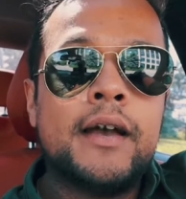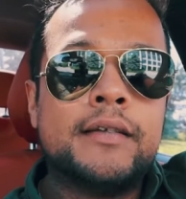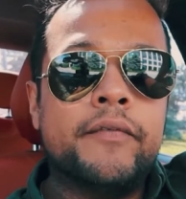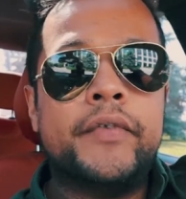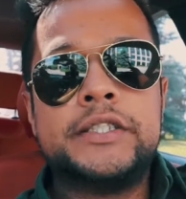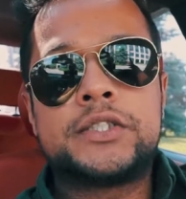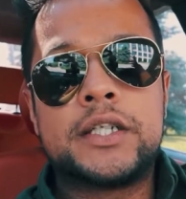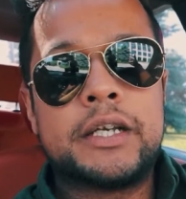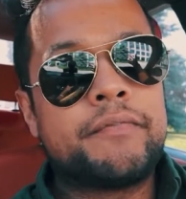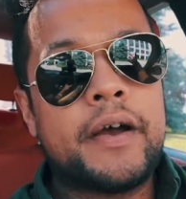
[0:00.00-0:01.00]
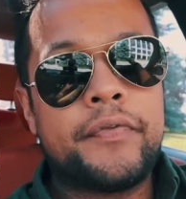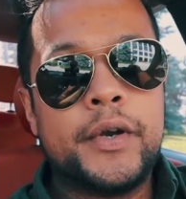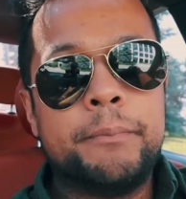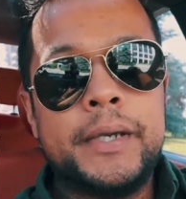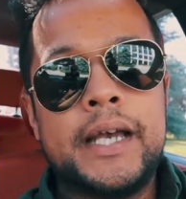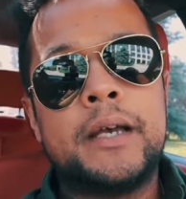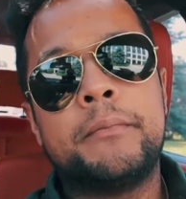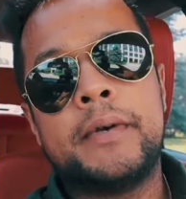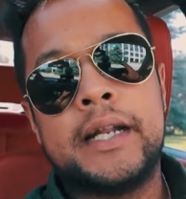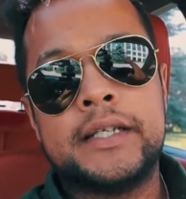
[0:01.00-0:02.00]
The event starts at 5:30
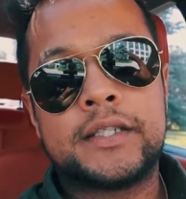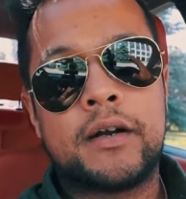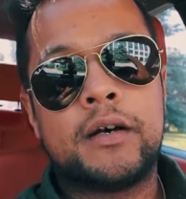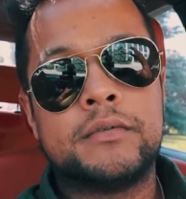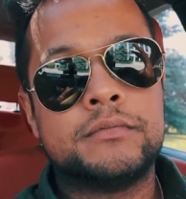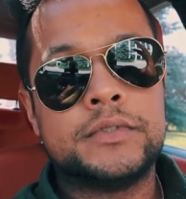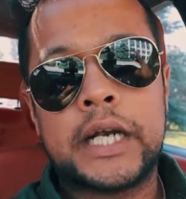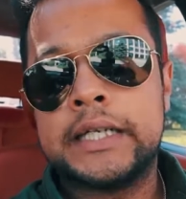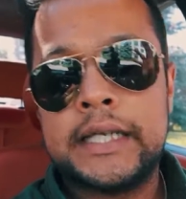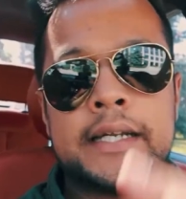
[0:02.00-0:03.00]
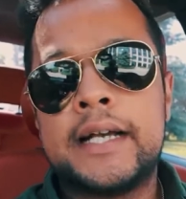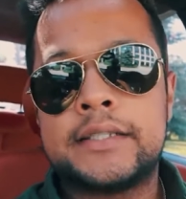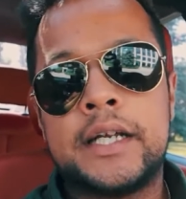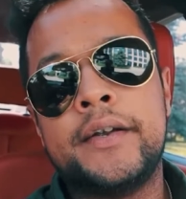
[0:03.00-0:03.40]
p.m. and it's around Yonge and Dundas